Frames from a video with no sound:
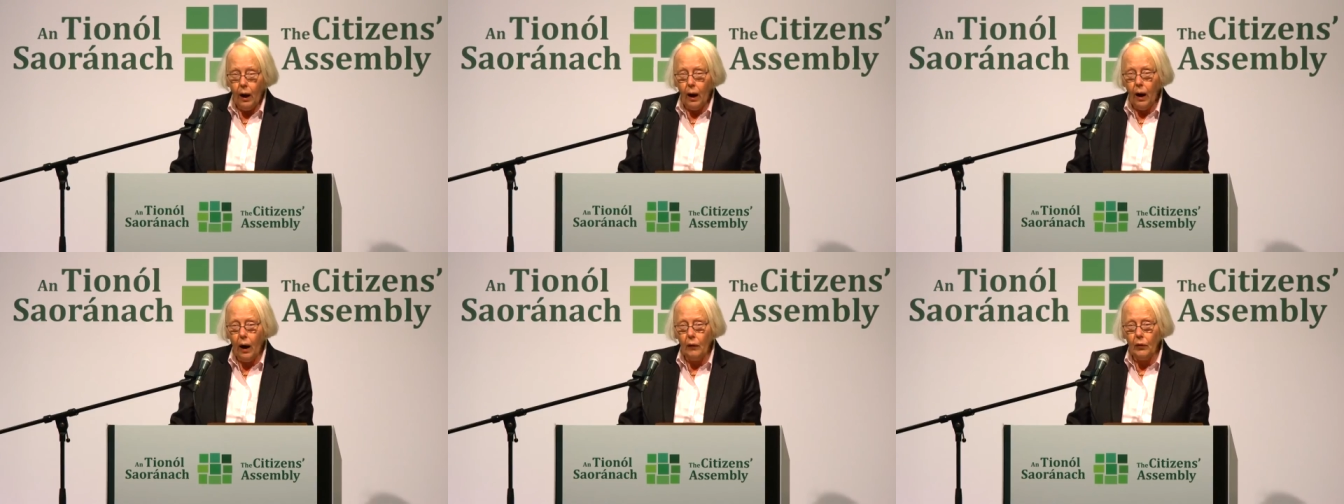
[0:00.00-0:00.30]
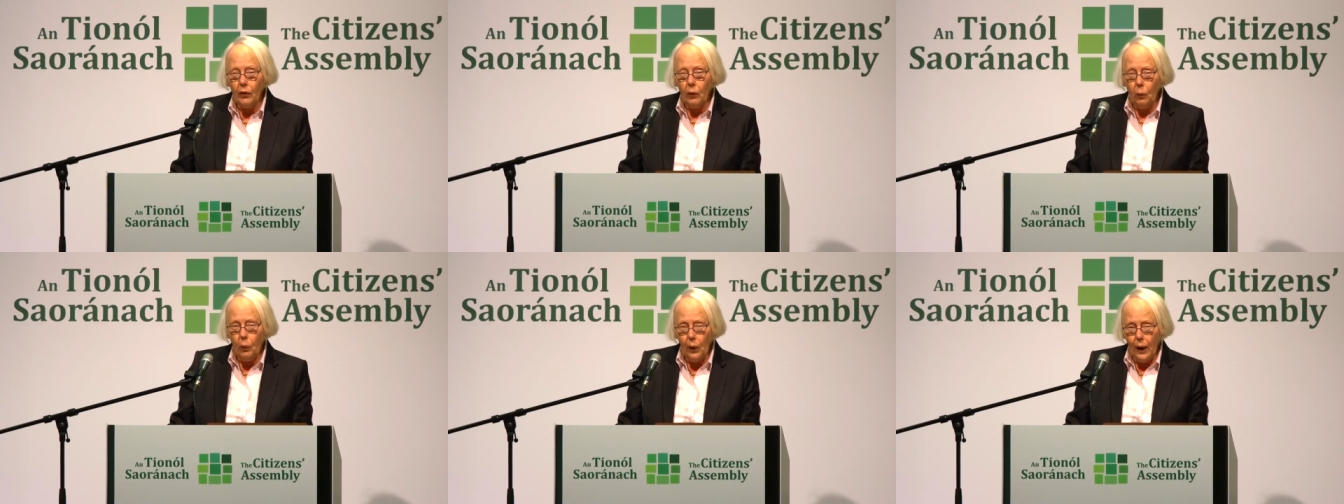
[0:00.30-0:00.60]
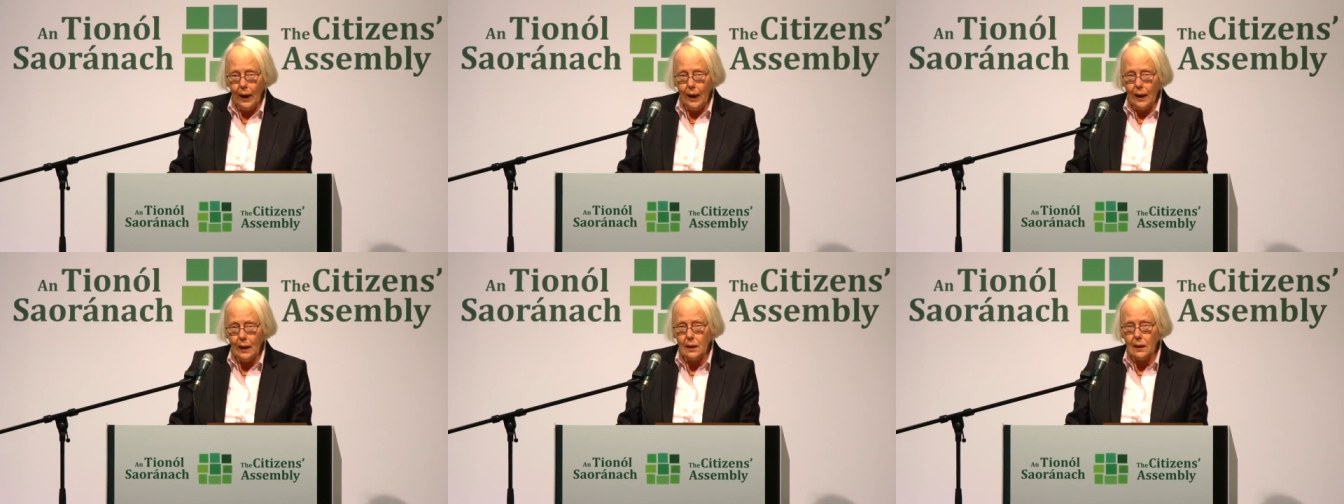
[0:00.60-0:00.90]
on the
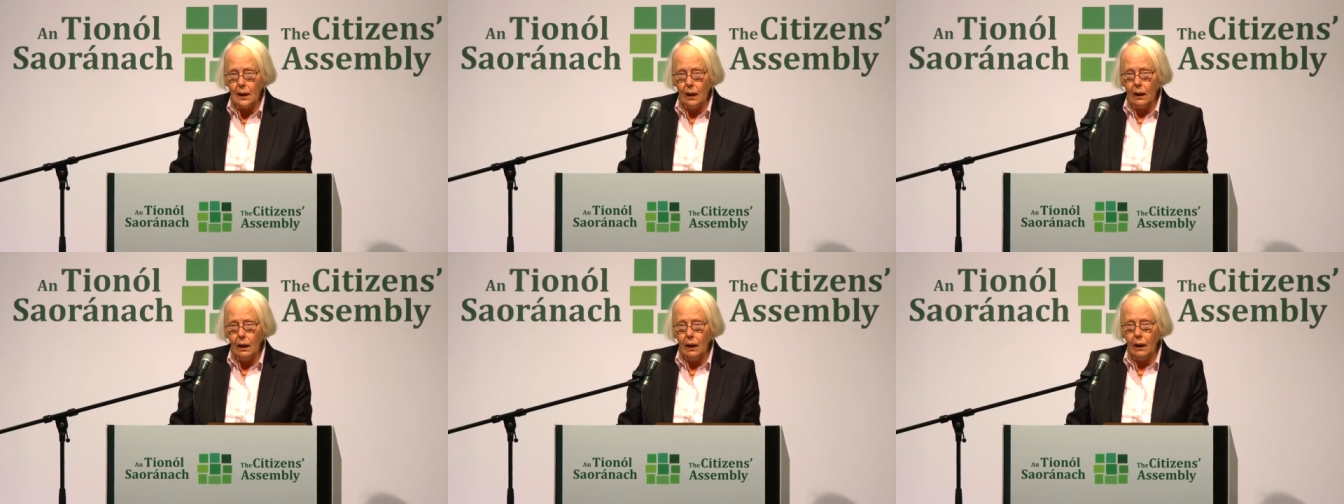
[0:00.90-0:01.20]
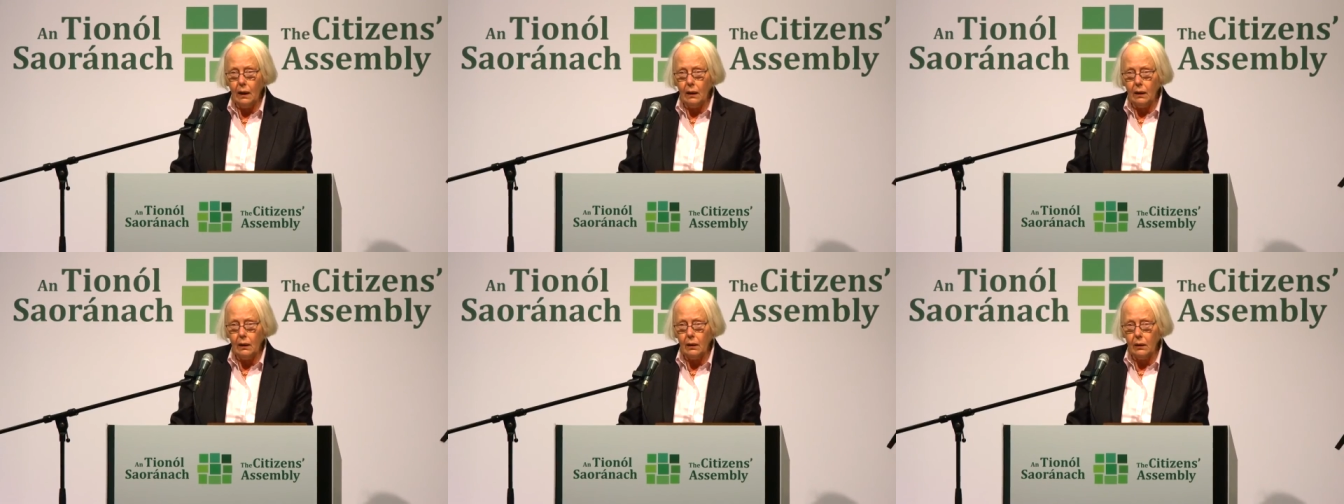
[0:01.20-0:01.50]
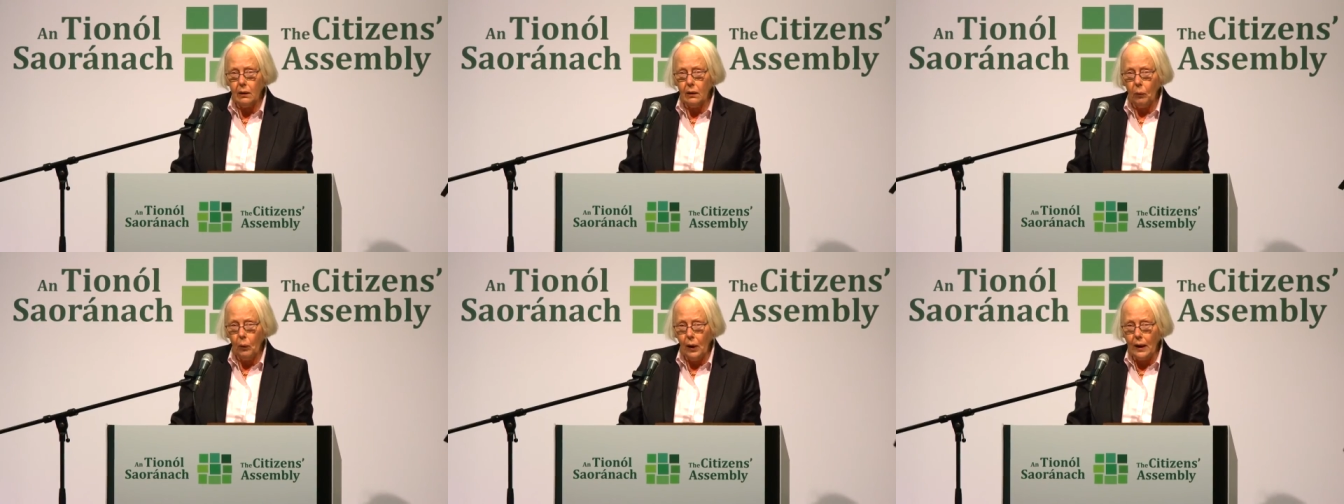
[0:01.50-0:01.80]
ways,
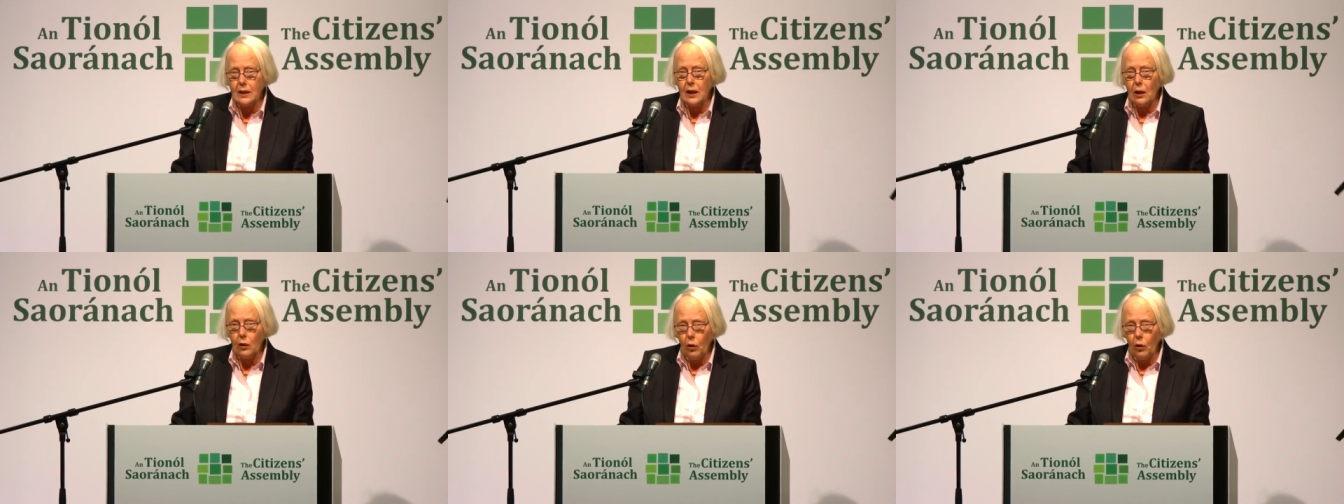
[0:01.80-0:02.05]
the ways